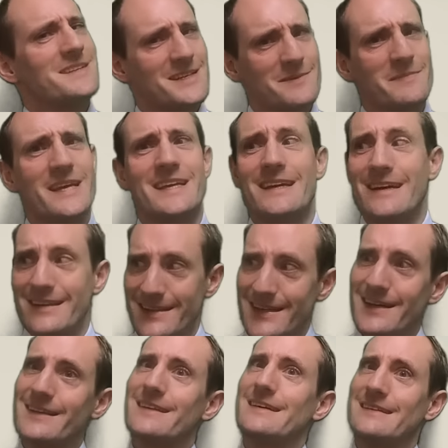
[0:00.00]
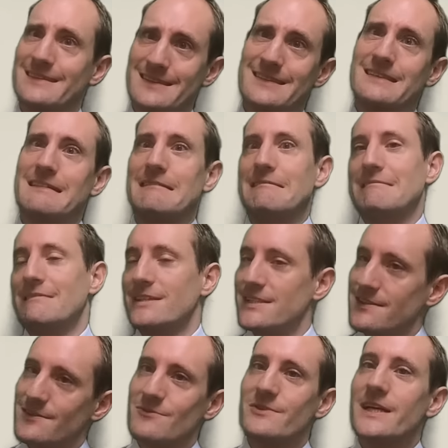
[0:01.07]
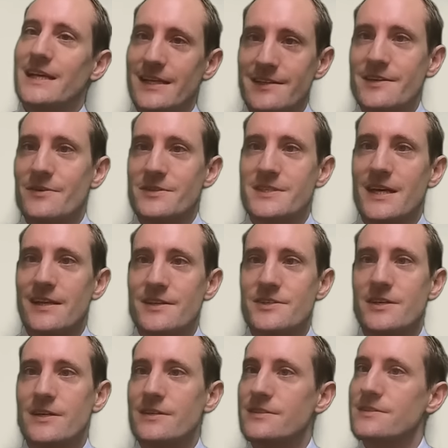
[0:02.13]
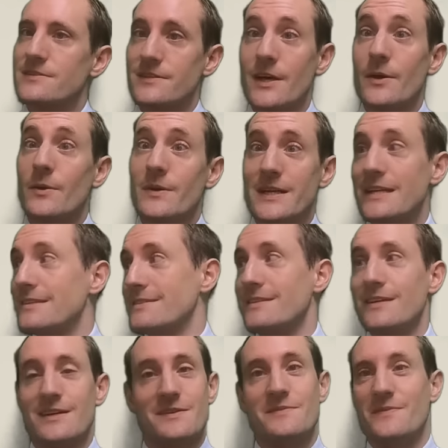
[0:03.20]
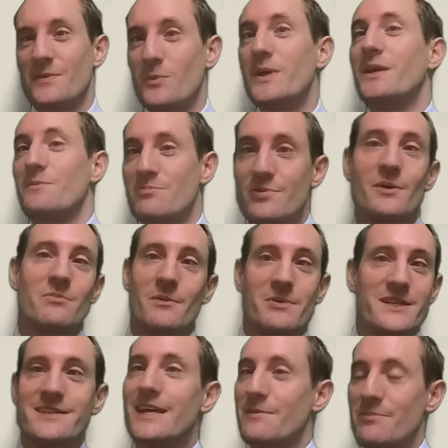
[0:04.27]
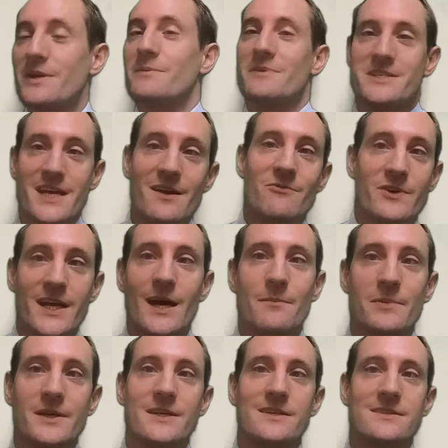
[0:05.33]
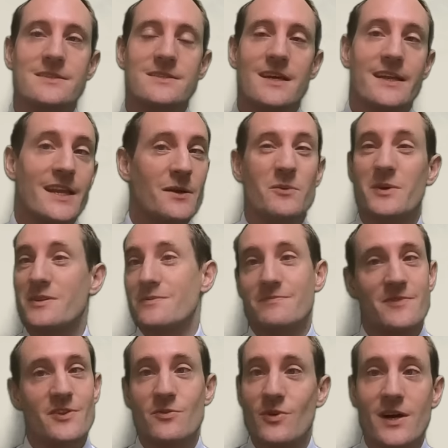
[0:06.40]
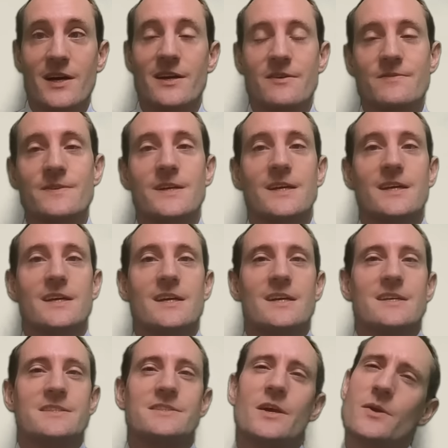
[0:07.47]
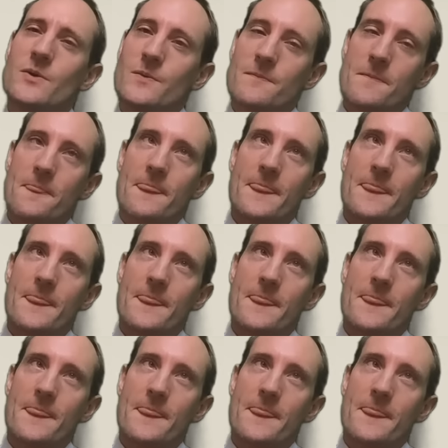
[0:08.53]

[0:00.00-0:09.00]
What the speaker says: that can make it and the others really don't stand a chance. No, it's that we could probably take pretty much every applicant and they would thrive. So